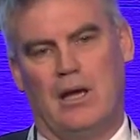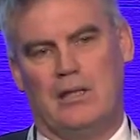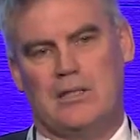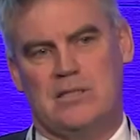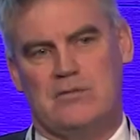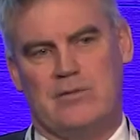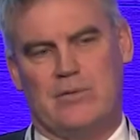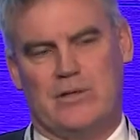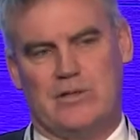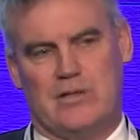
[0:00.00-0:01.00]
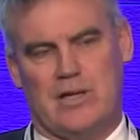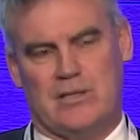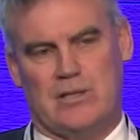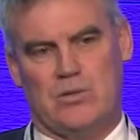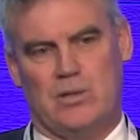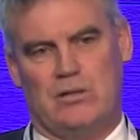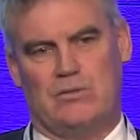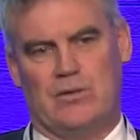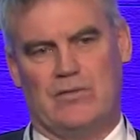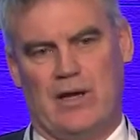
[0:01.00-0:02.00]
since February
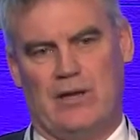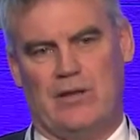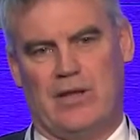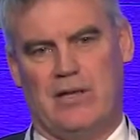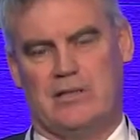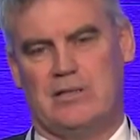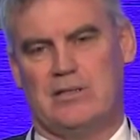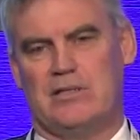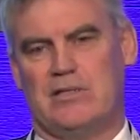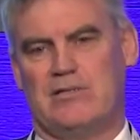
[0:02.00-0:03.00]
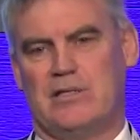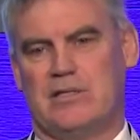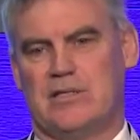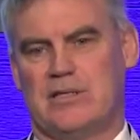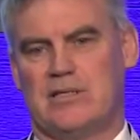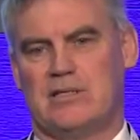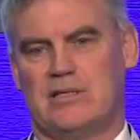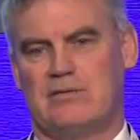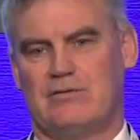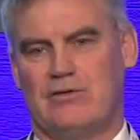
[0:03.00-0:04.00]
2012, we've had 1,076
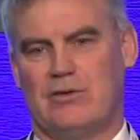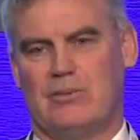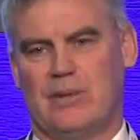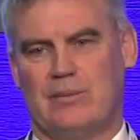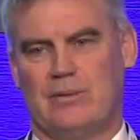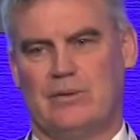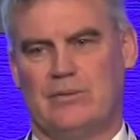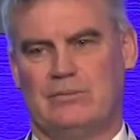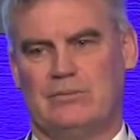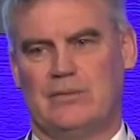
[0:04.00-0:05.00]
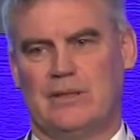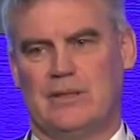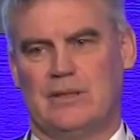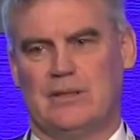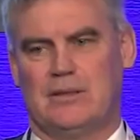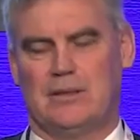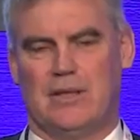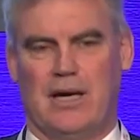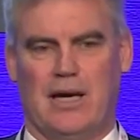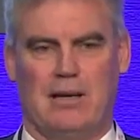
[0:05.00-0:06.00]
fewer people
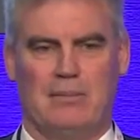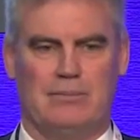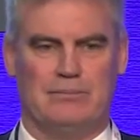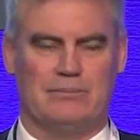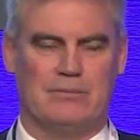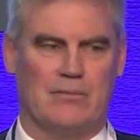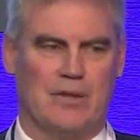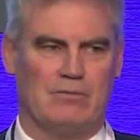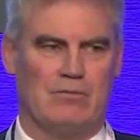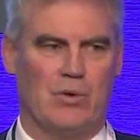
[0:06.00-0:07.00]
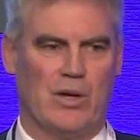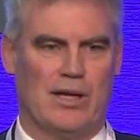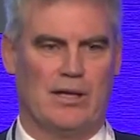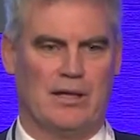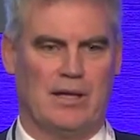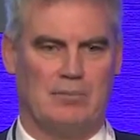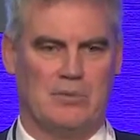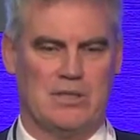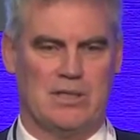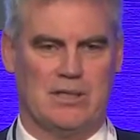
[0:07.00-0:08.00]
um, falling and
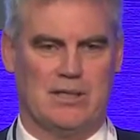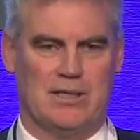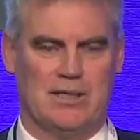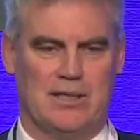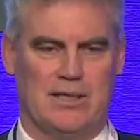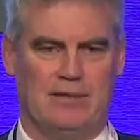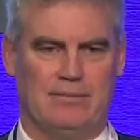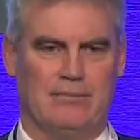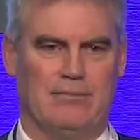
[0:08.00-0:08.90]
presenting at ED.